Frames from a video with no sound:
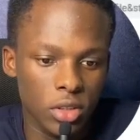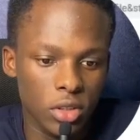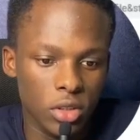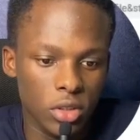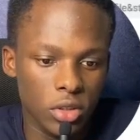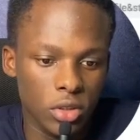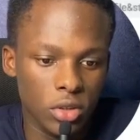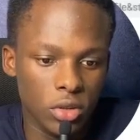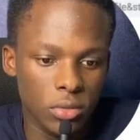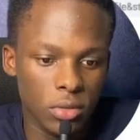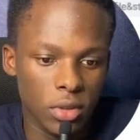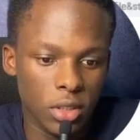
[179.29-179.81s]

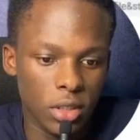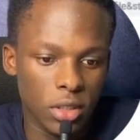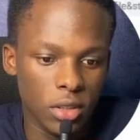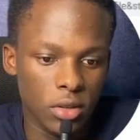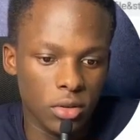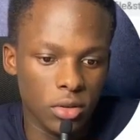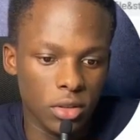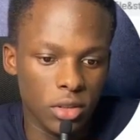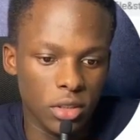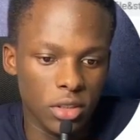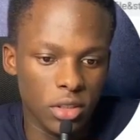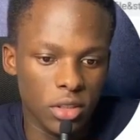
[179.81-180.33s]
So my
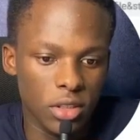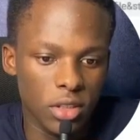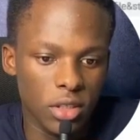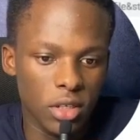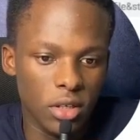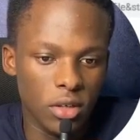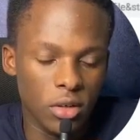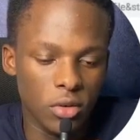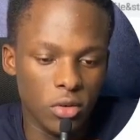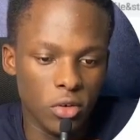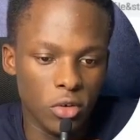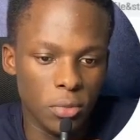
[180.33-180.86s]
account is here.
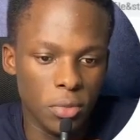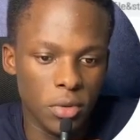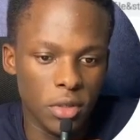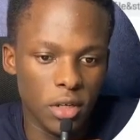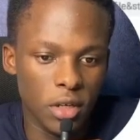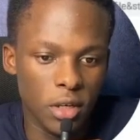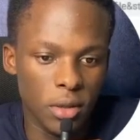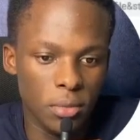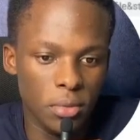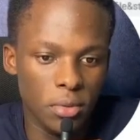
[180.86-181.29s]
I'll open up.